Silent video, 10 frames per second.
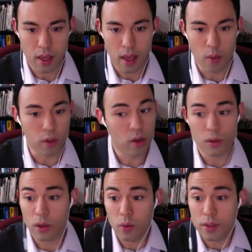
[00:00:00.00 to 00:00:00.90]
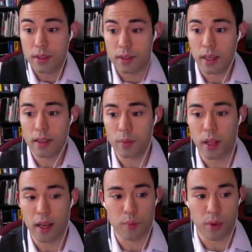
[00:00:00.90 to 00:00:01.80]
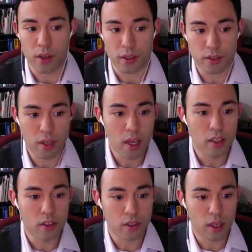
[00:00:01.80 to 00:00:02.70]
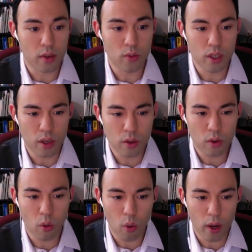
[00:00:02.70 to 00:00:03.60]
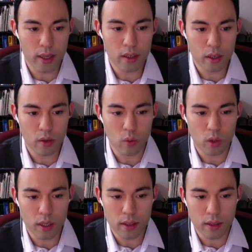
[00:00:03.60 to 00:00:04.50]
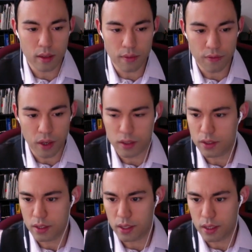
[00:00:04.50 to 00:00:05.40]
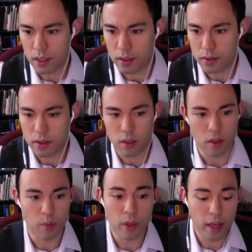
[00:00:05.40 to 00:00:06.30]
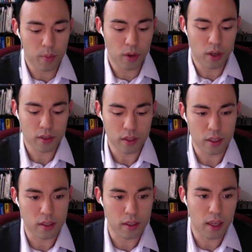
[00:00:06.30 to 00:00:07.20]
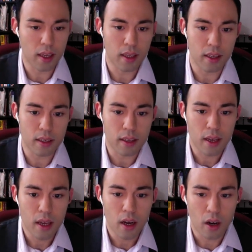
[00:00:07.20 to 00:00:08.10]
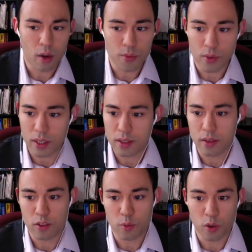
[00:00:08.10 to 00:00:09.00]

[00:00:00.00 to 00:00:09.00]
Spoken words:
And we don't know what's inside the black box, just like we don't quite know what the function is. And the black box can contain operations,